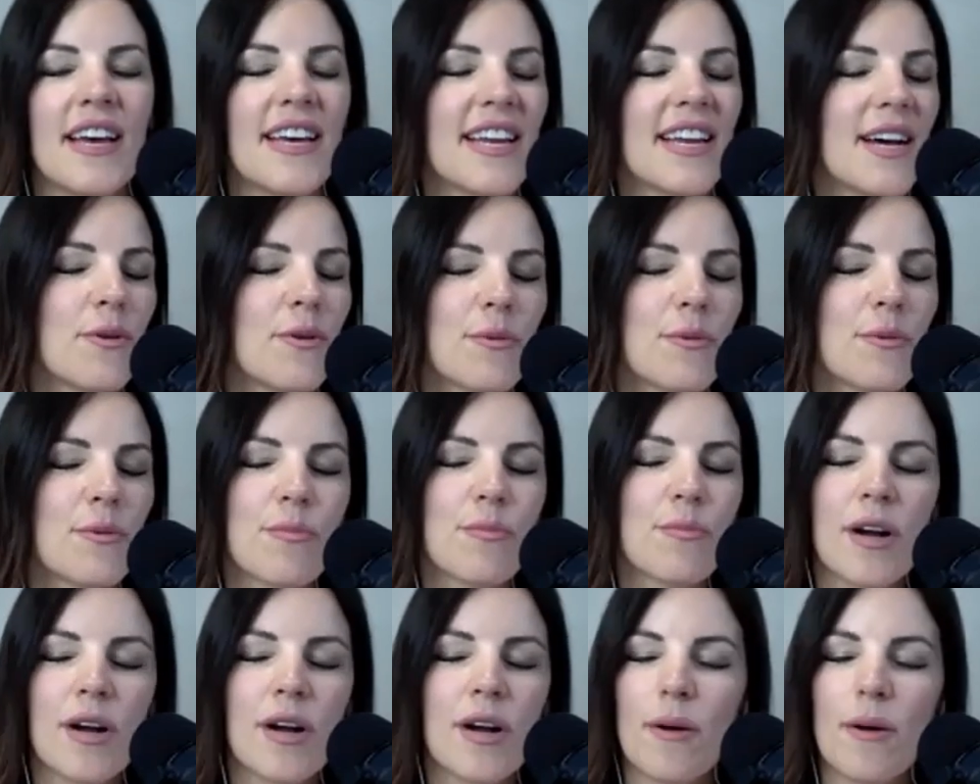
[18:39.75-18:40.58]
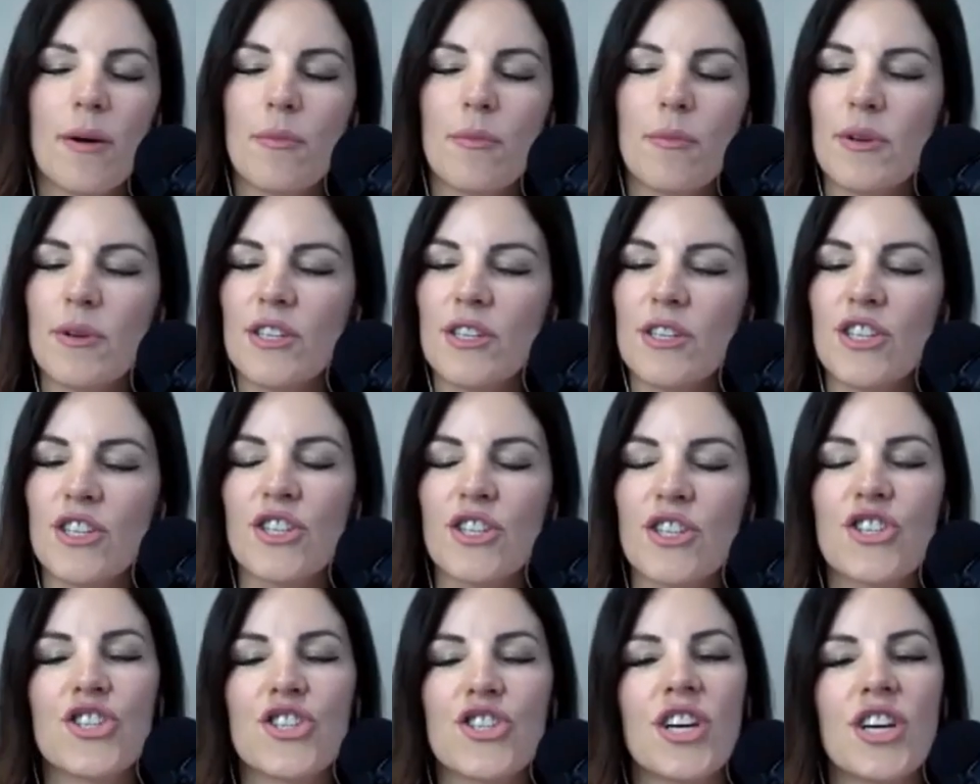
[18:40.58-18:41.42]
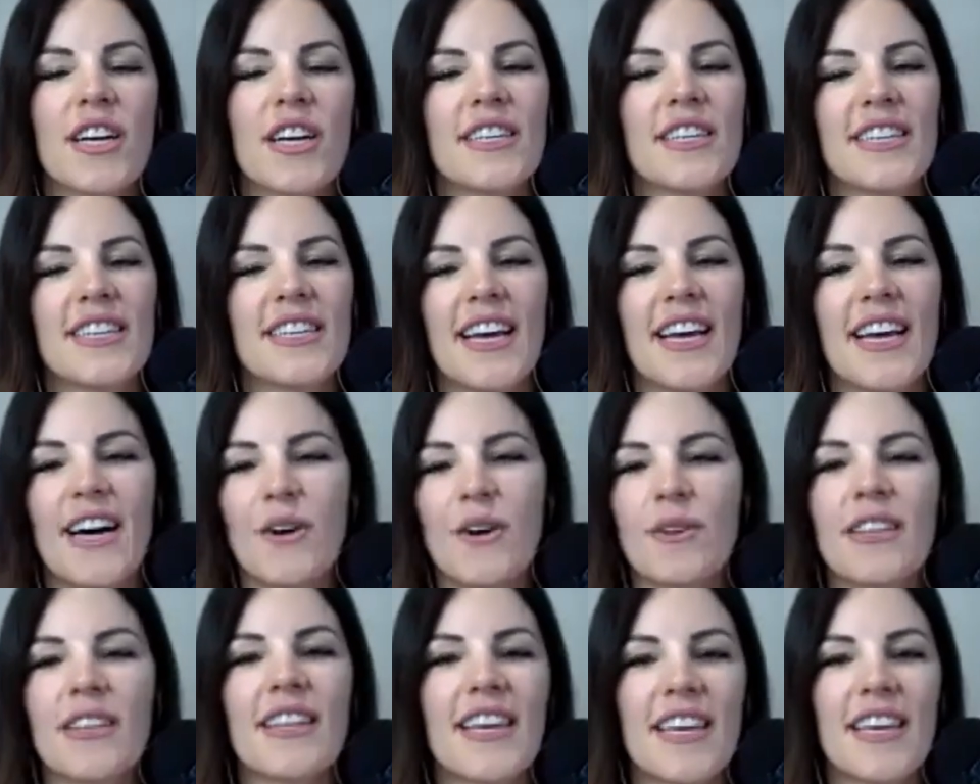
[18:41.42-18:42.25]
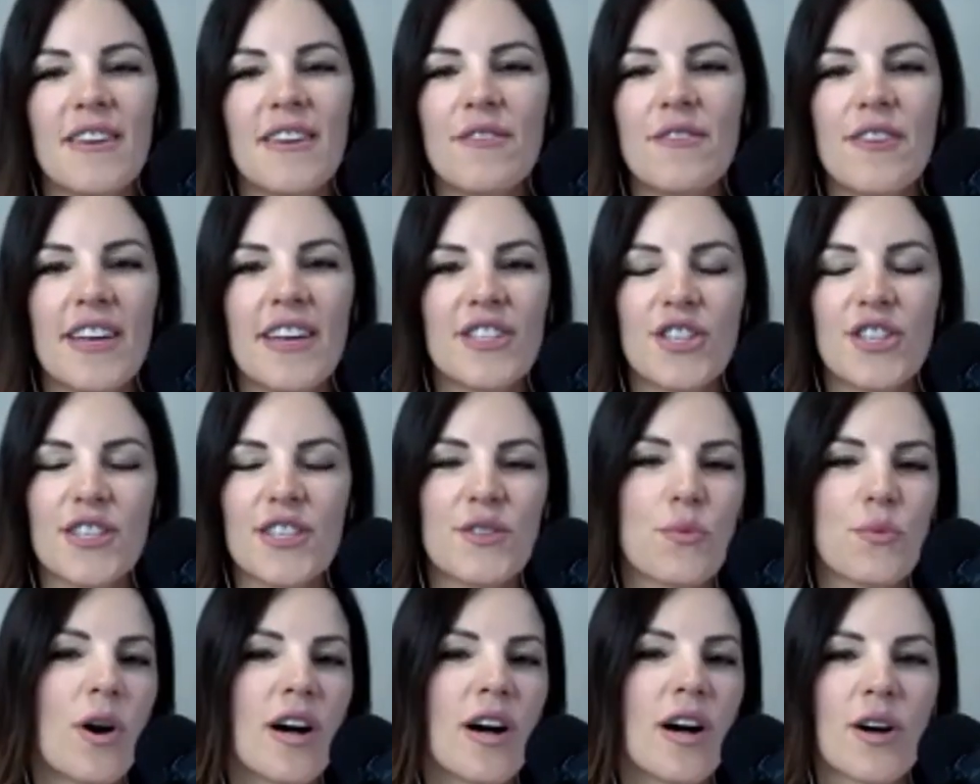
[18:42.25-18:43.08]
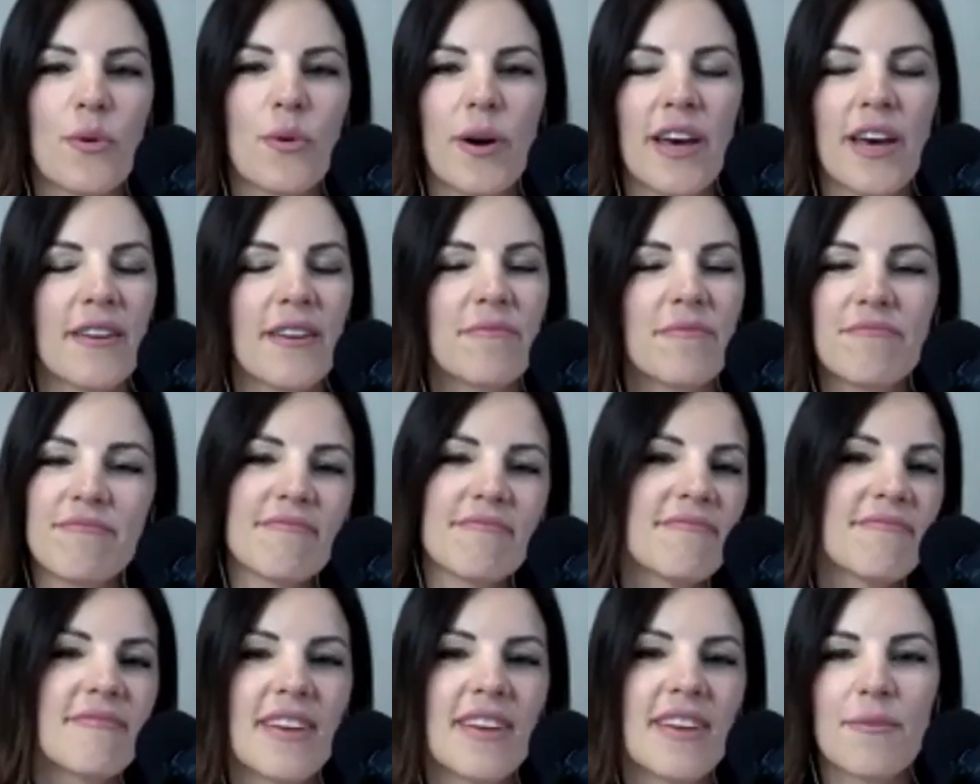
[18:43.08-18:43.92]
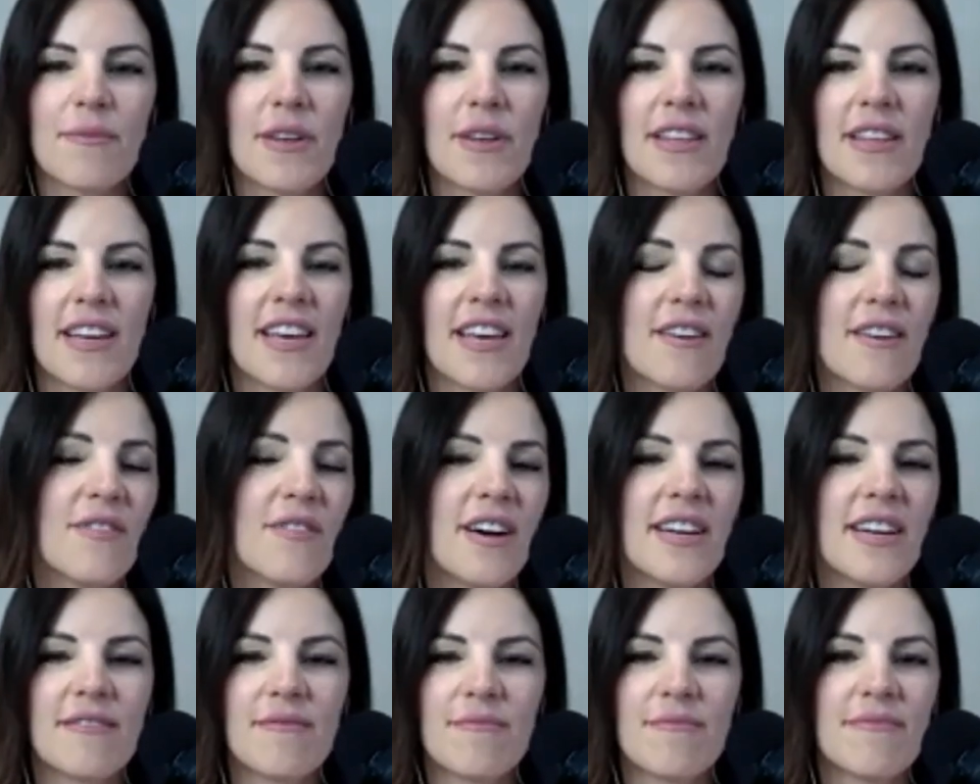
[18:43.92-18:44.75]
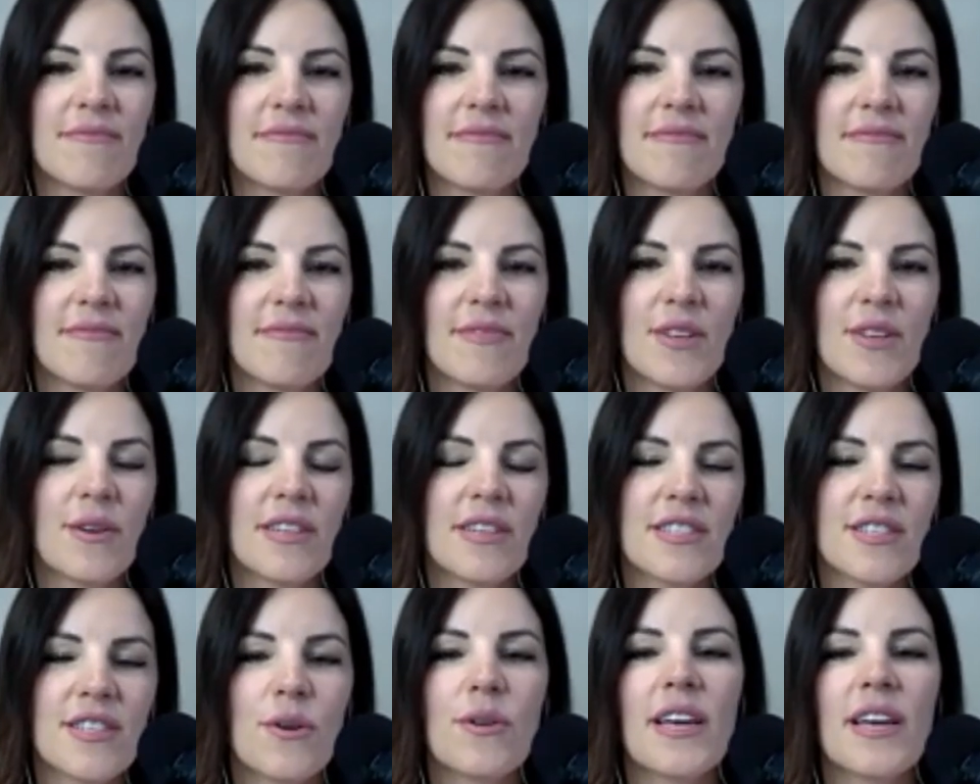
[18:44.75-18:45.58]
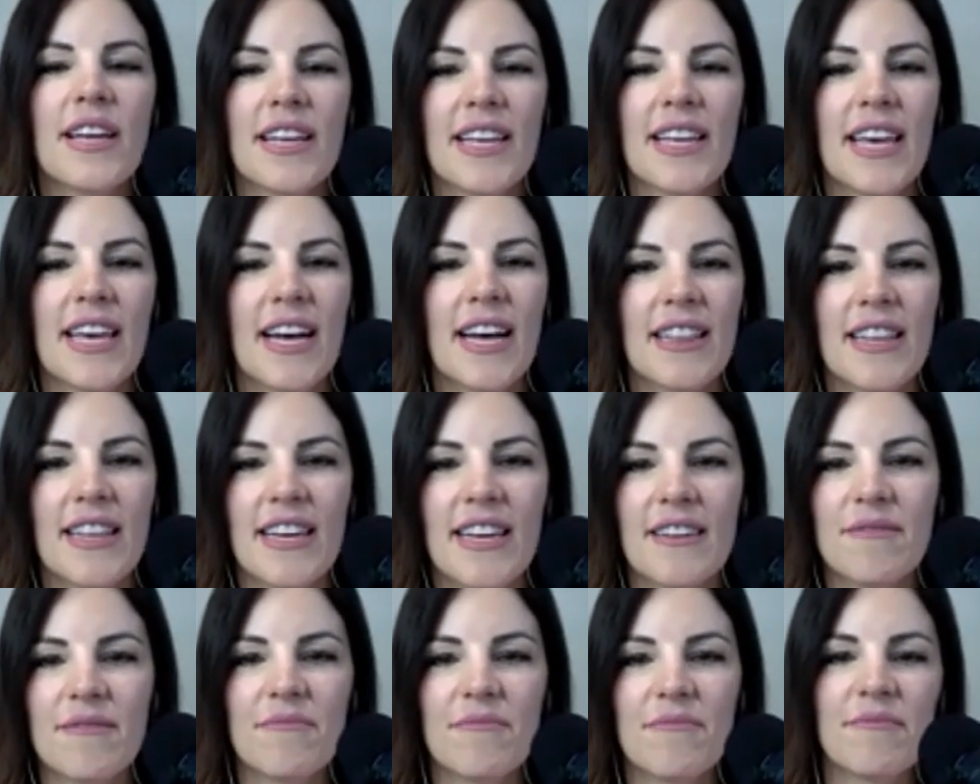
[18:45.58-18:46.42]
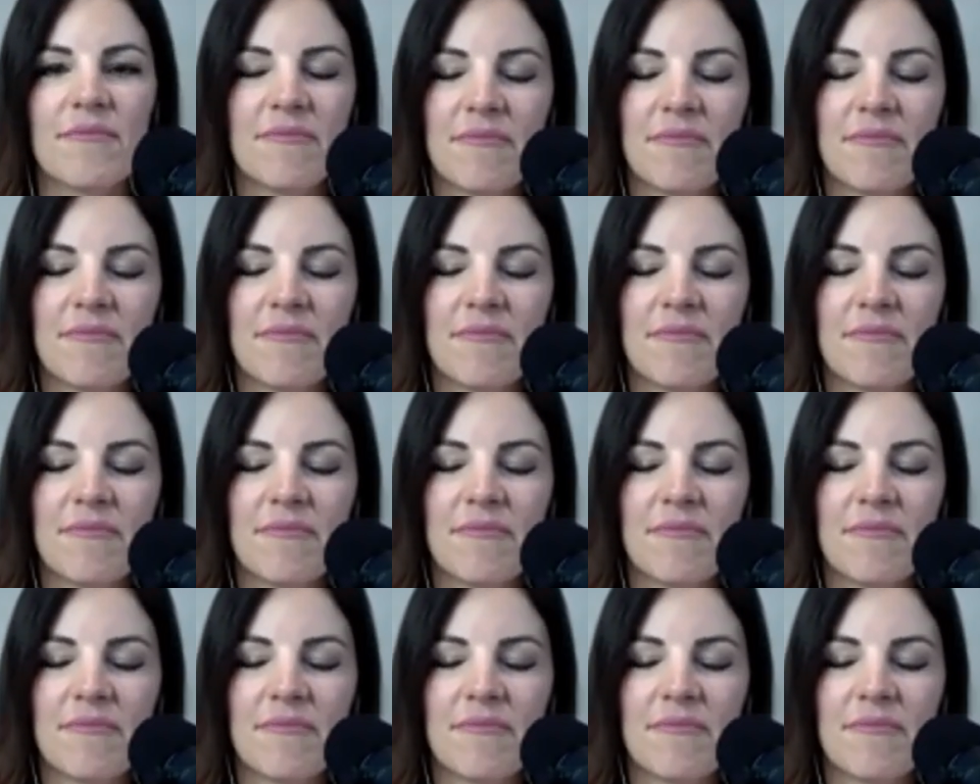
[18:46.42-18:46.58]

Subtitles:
And I would probably just shut down and leave and just walk away and be like, hey, fine. You guys go and get a cat then.